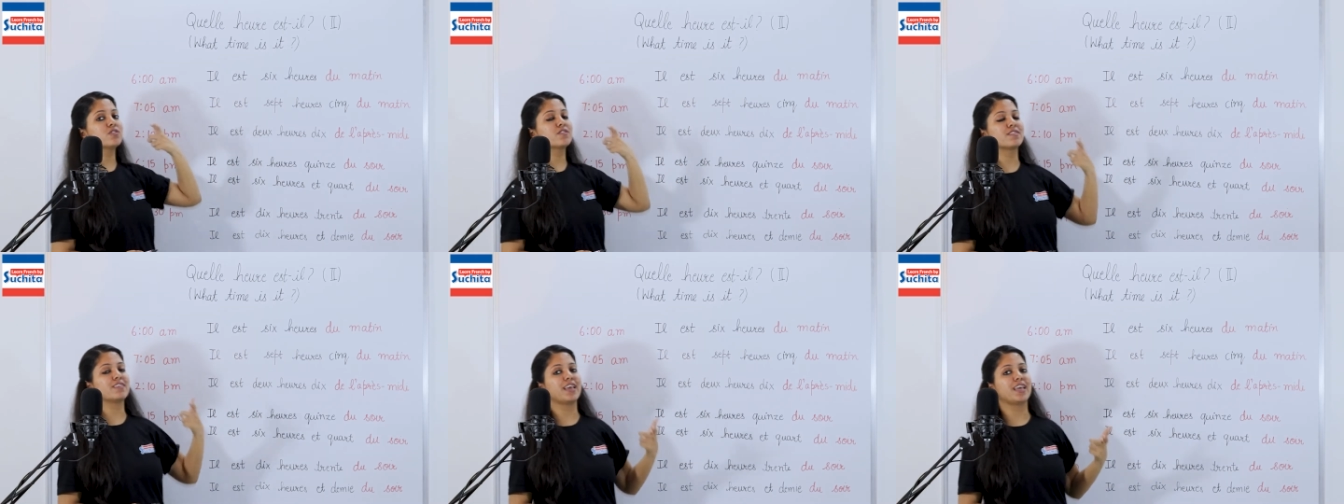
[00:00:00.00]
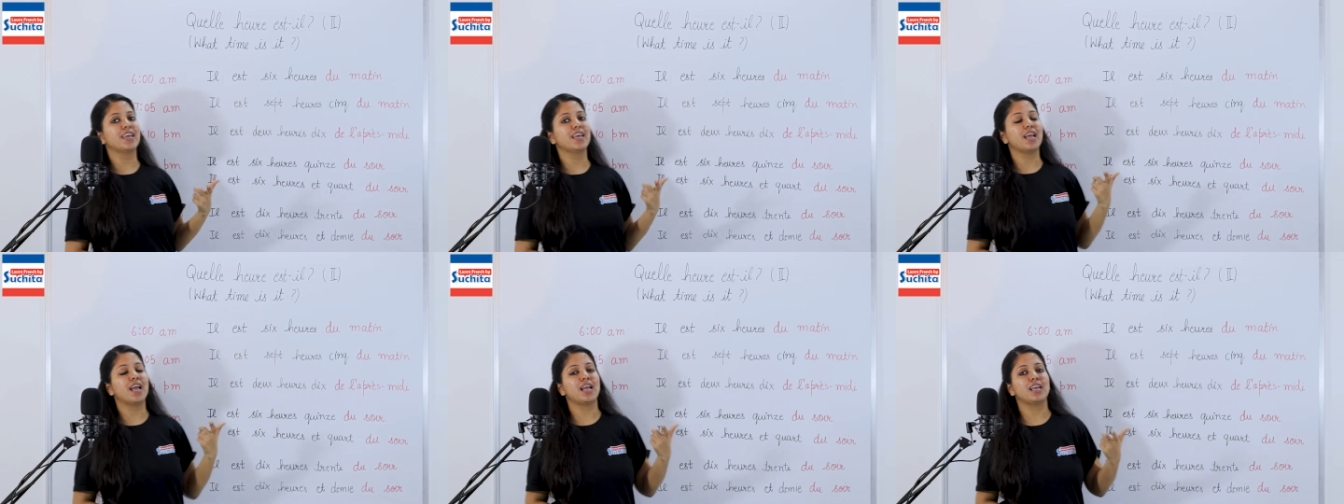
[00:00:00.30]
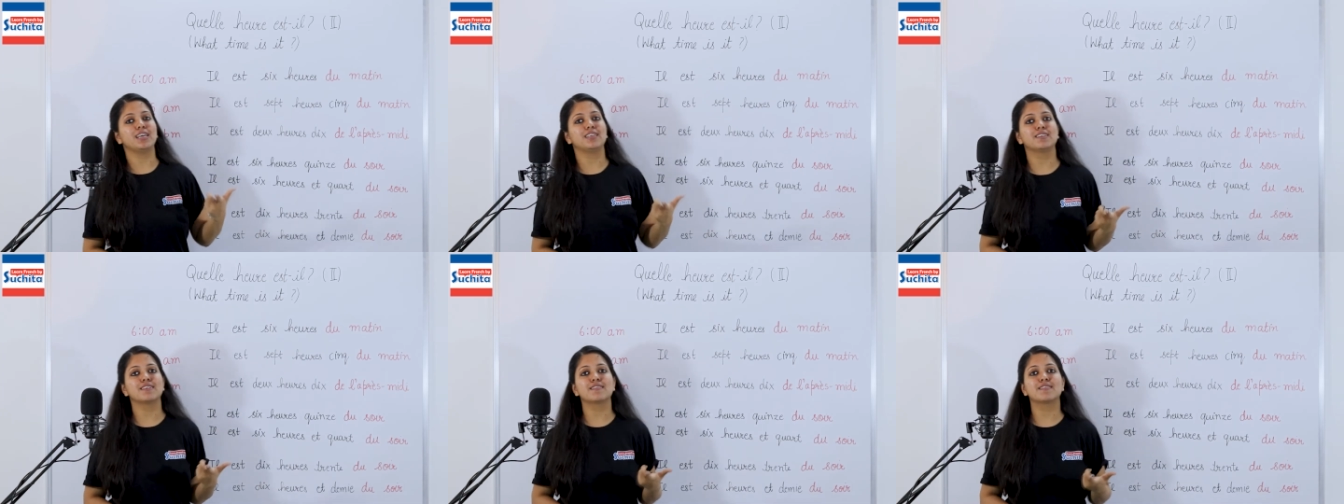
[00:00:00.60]
to
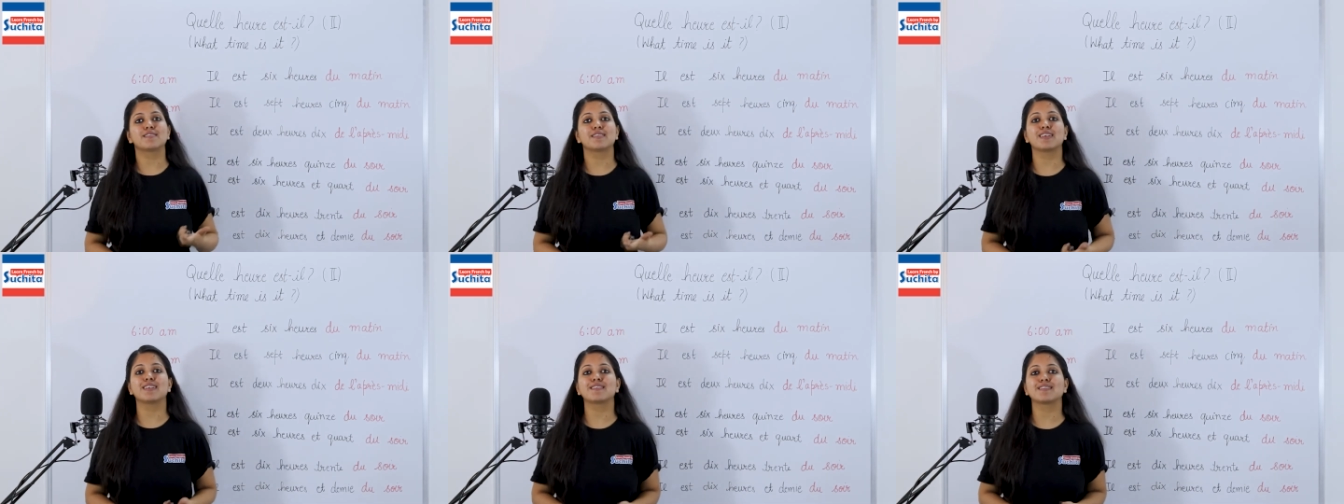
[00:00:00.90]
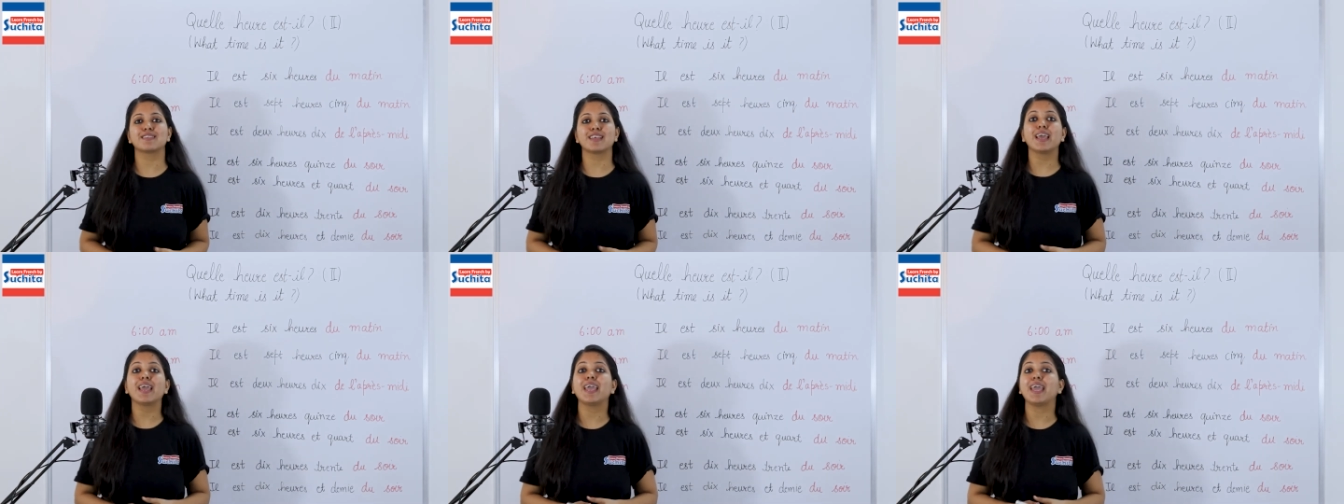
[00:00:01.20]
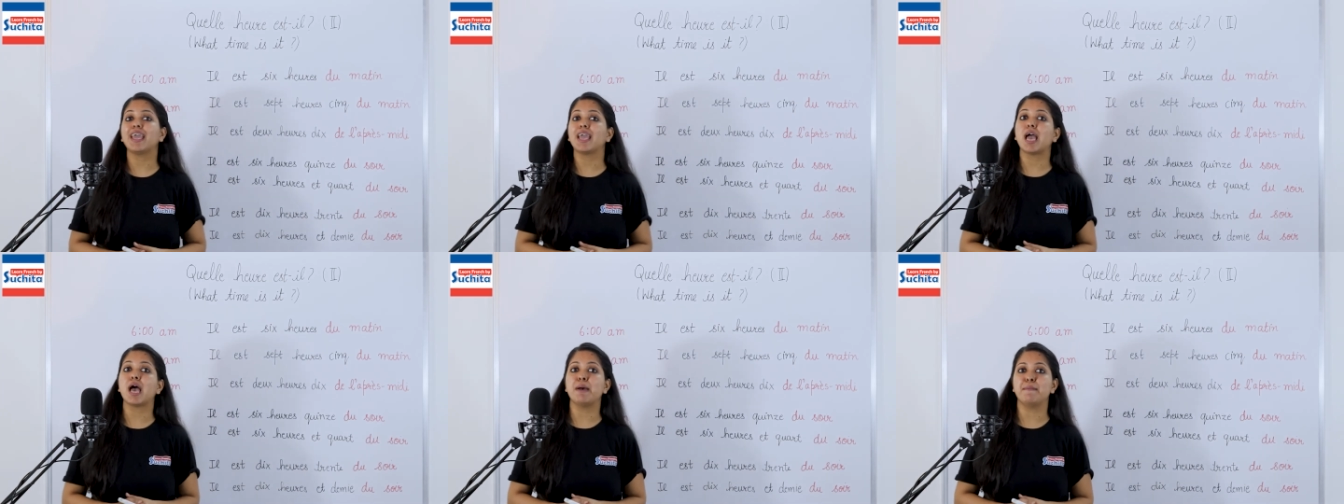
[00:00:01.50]
say it is 6
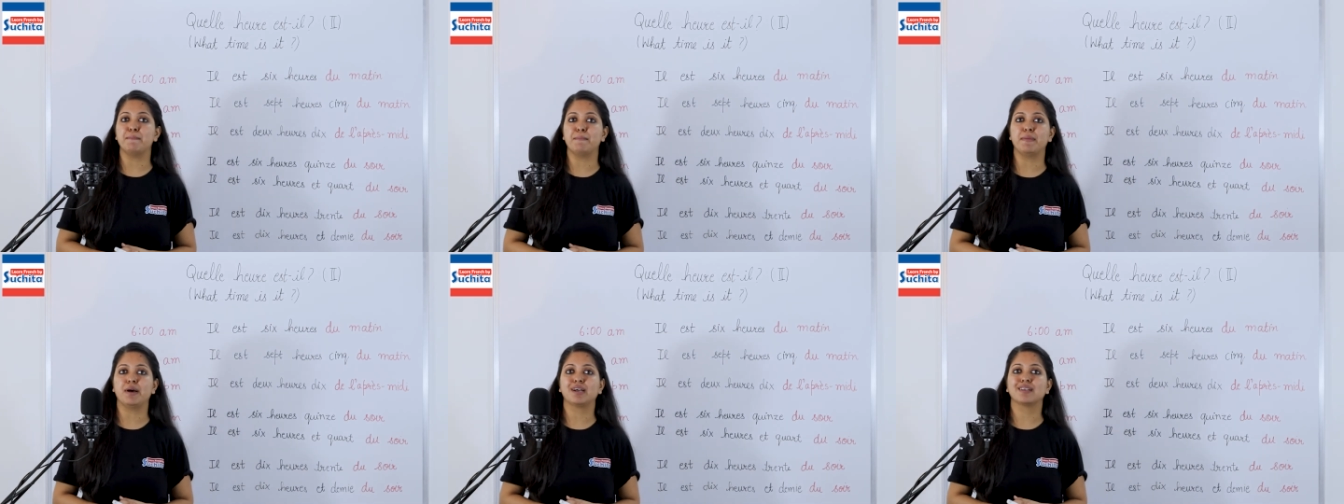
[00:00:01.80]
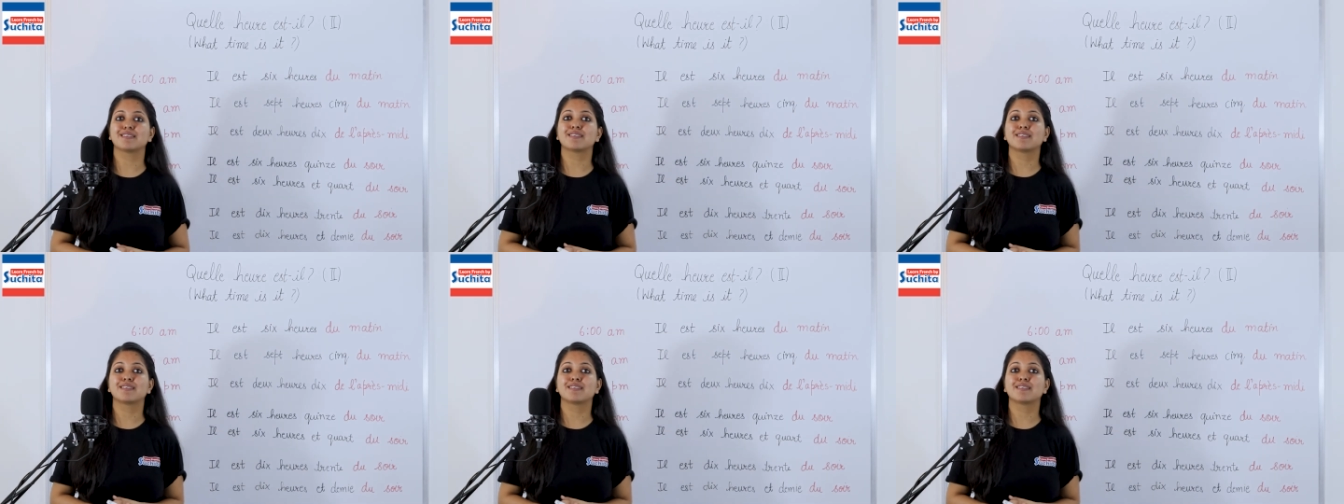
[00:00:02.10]
AM.